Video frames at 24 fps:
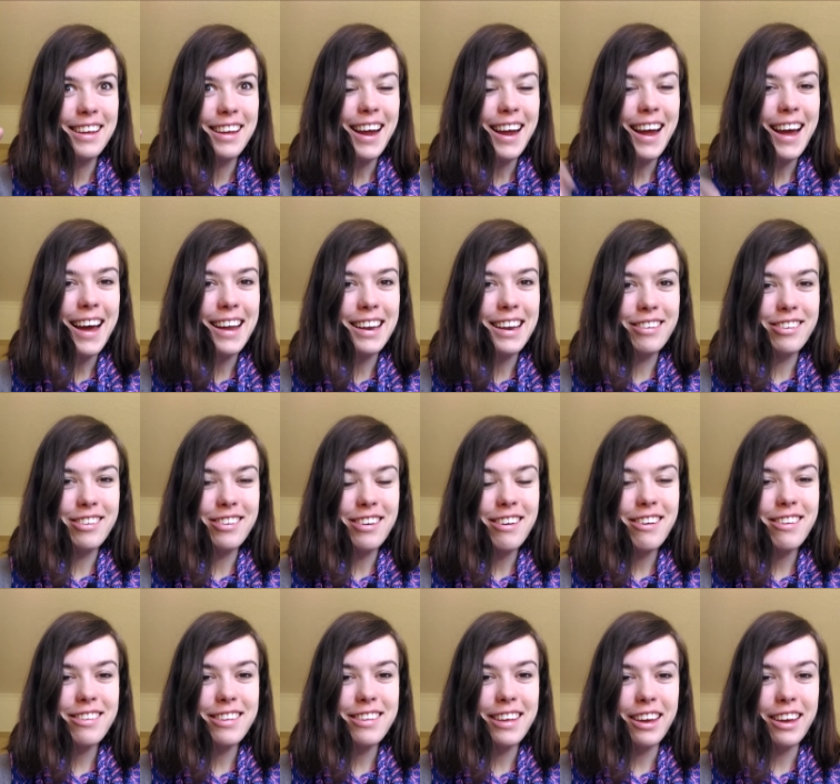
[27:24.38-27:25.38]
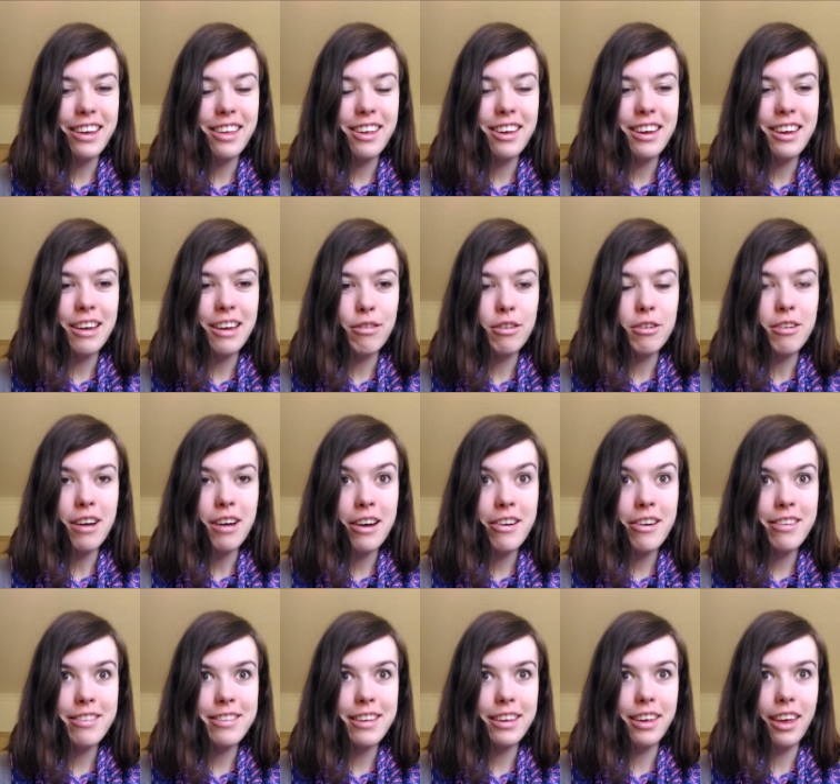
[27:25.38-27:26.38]
And if you're sting- if you
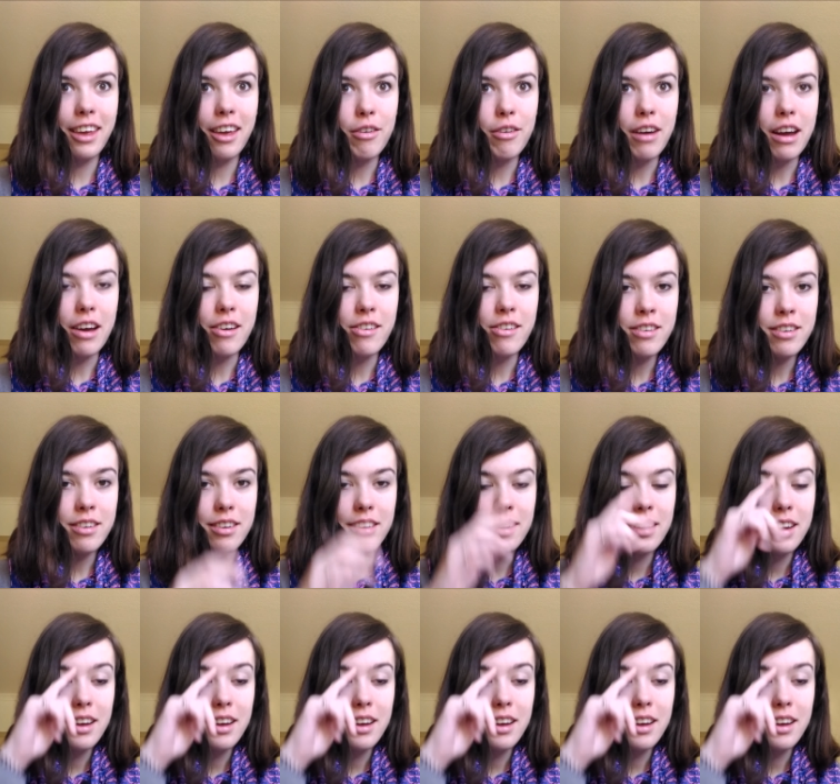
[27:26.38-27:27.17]
are sticking around,